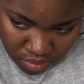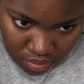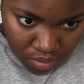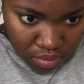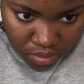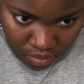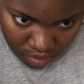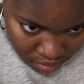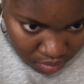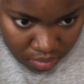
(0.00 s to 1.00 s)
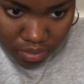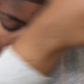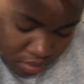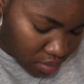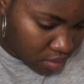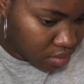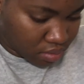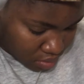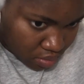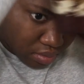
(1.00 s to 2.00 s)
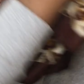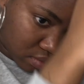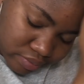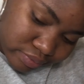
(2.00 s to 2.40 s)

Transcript: just tie your hair and wait a few minutes.